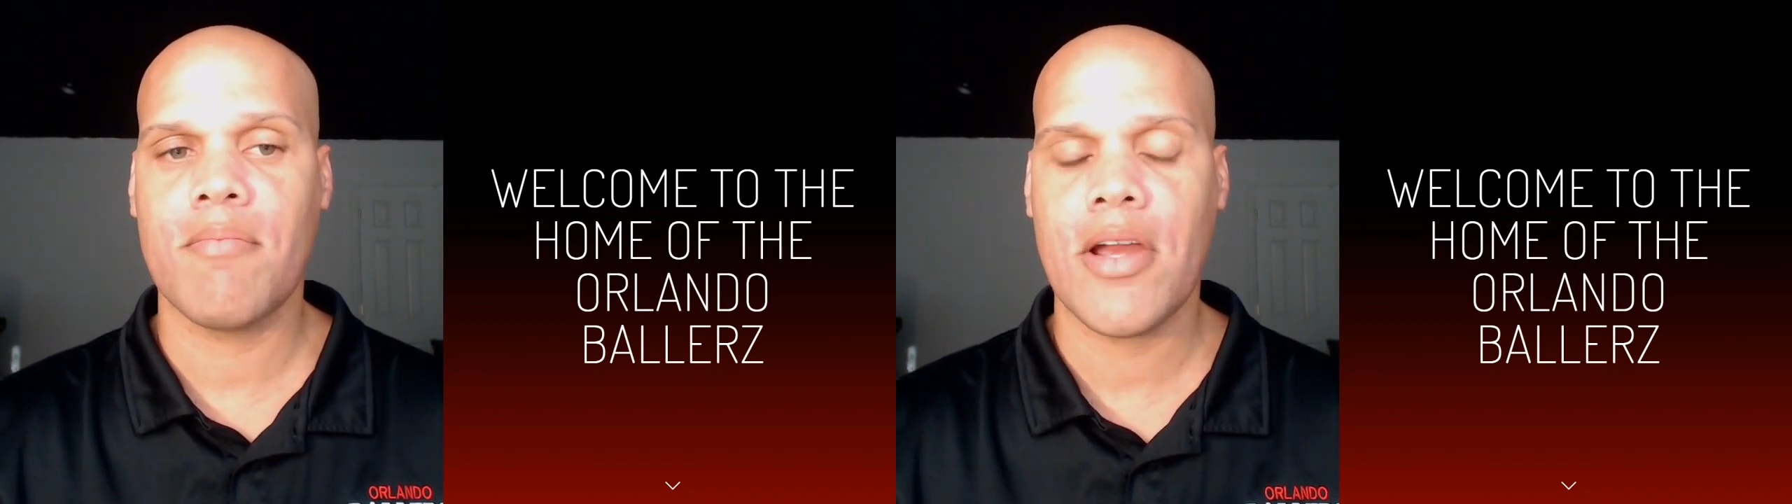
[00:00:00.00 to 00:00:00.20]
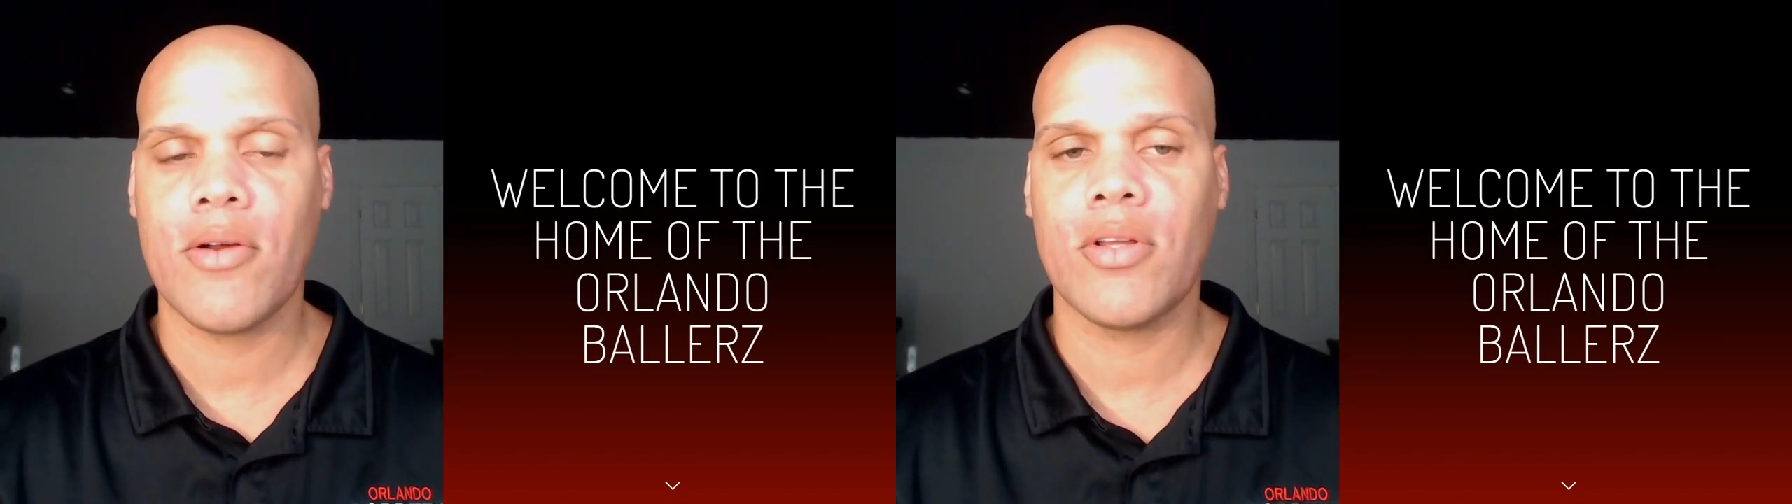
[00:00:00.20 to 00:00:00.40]

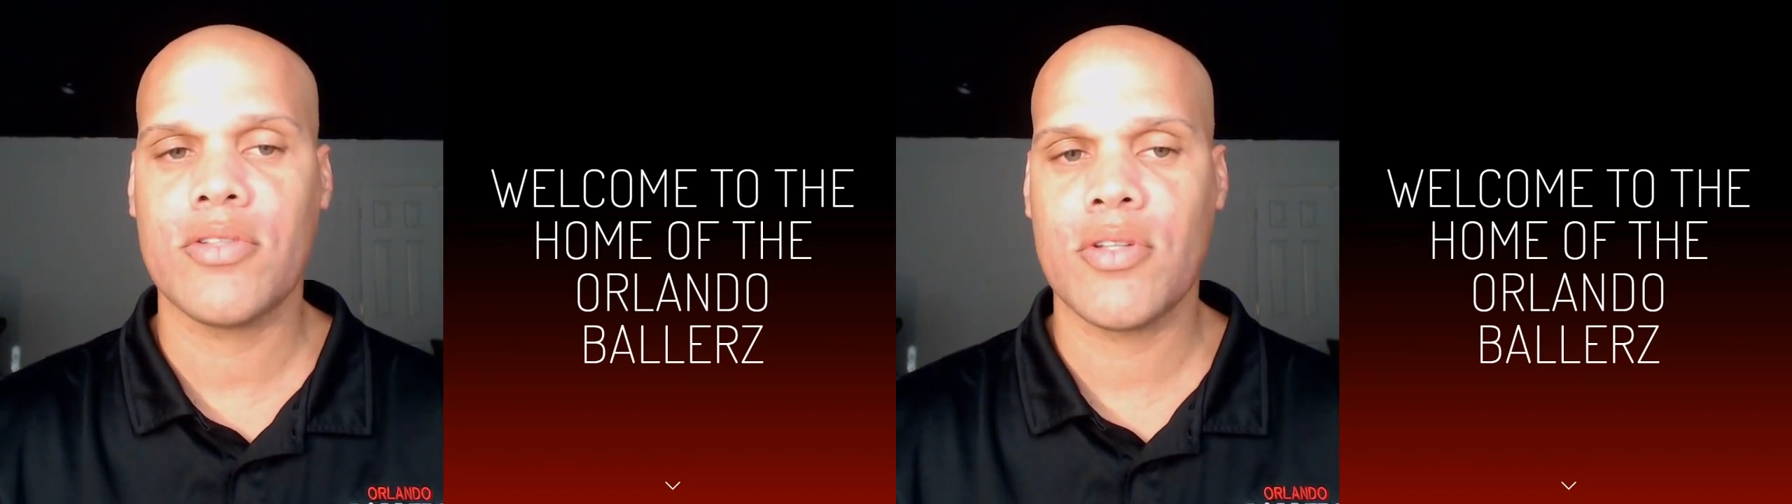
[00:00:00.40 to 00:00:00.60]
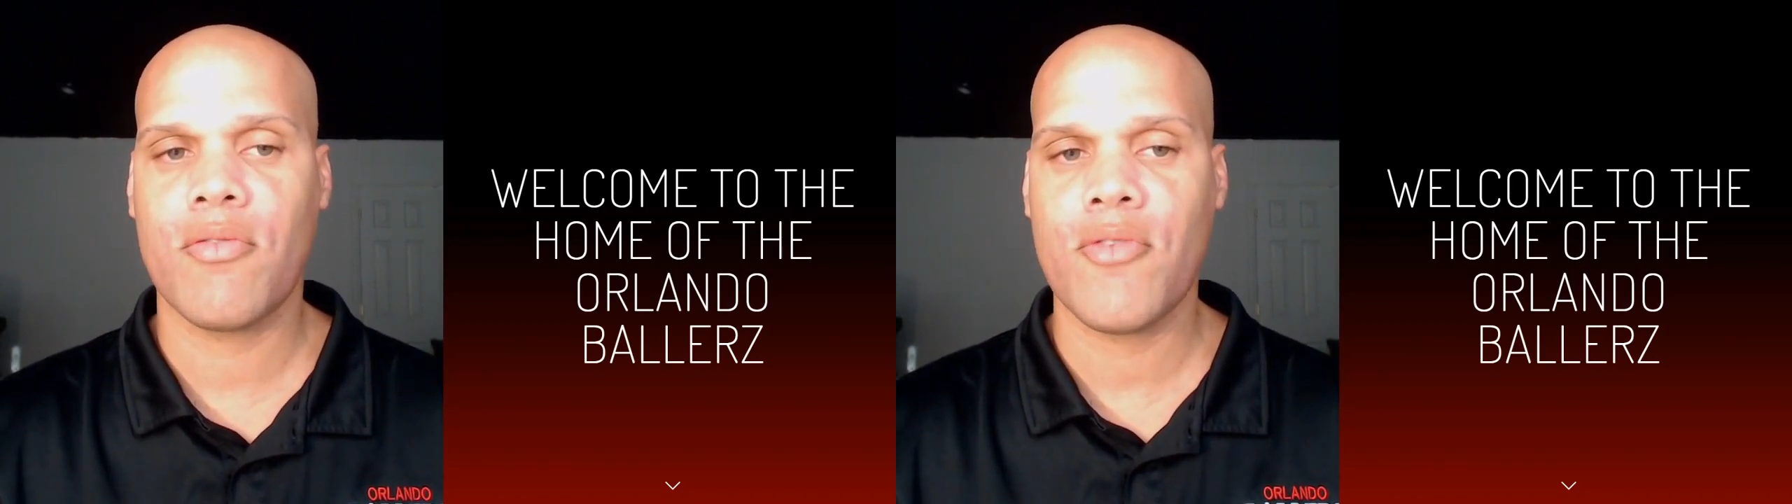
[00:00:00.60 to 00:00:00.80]
parallel to
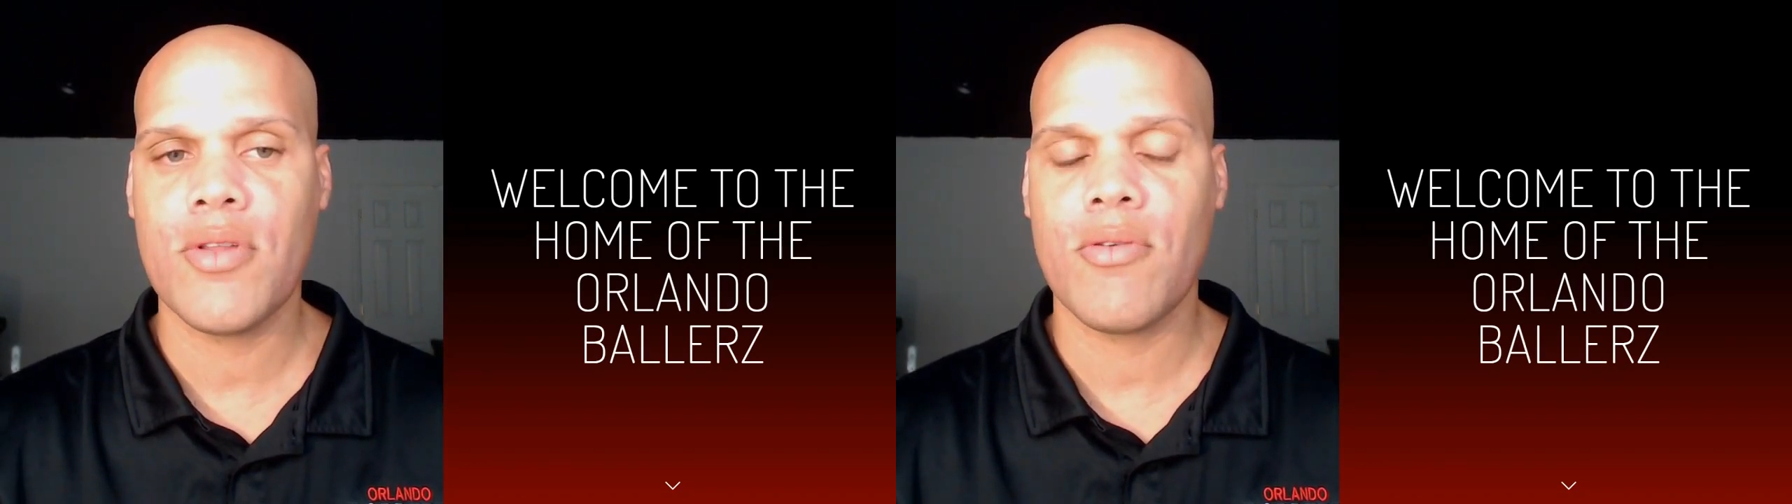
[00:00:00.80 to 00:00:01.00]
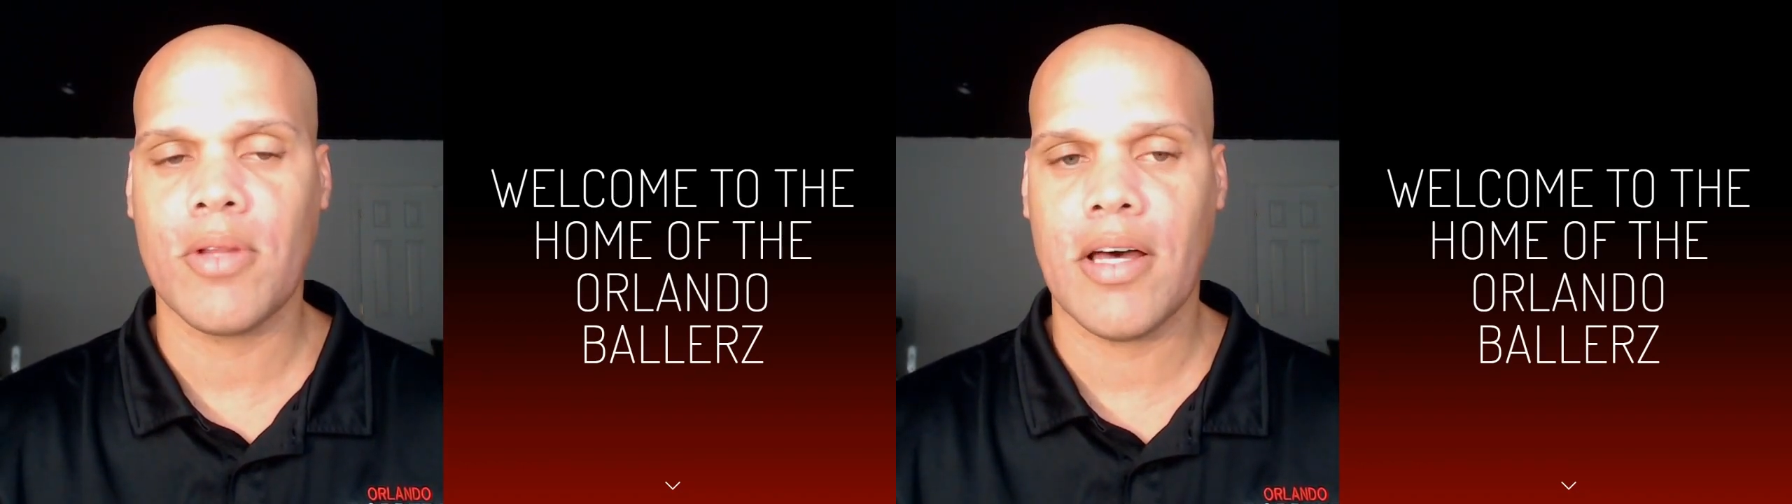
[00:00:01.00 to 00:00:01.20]
the free
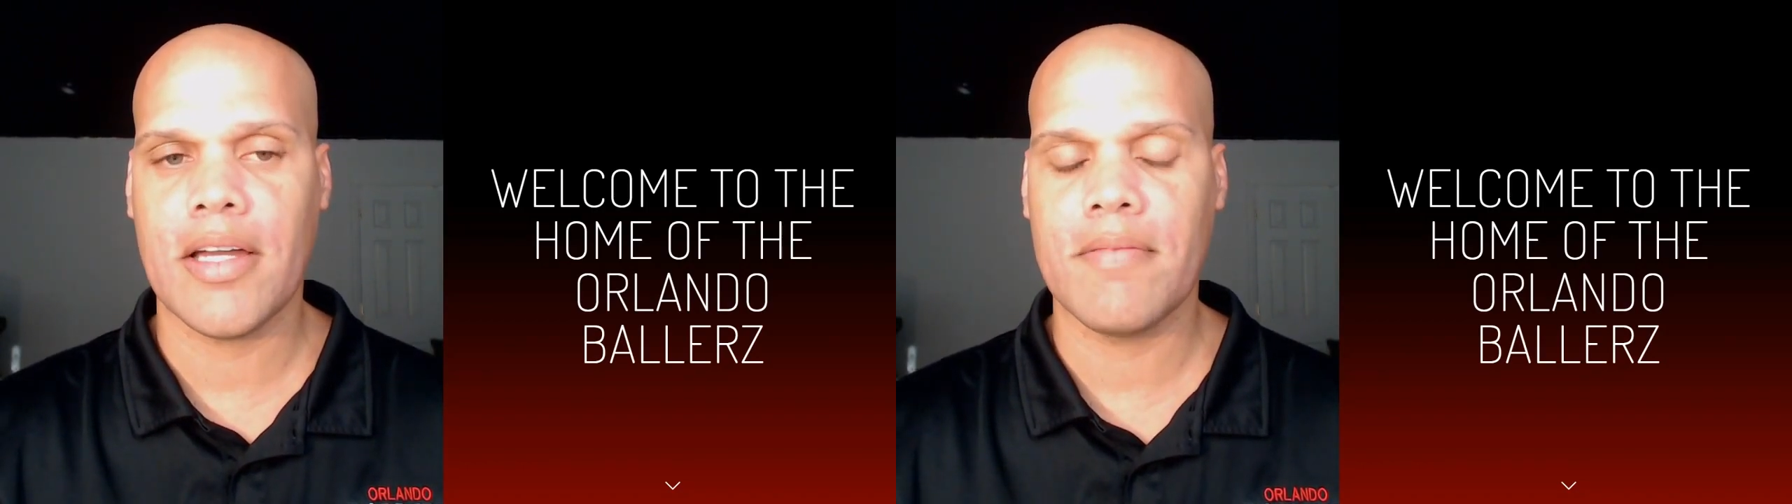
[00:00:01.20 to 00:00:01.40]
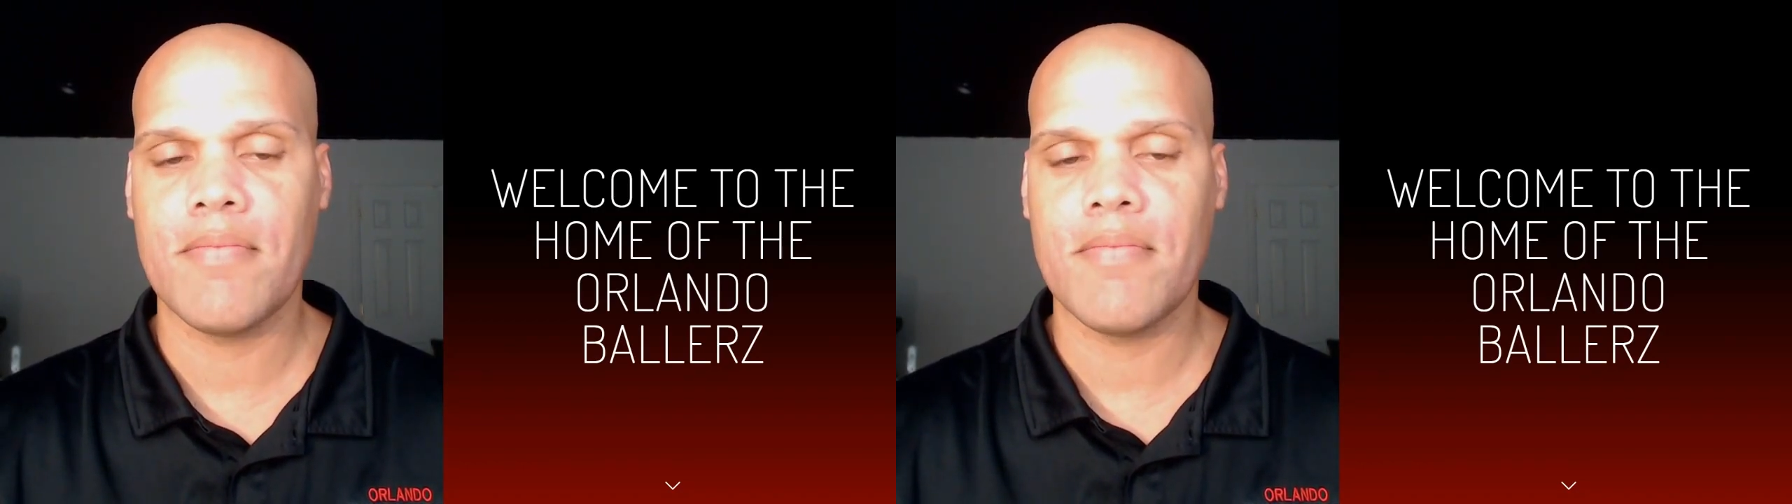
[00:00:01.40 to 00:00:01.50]
throw line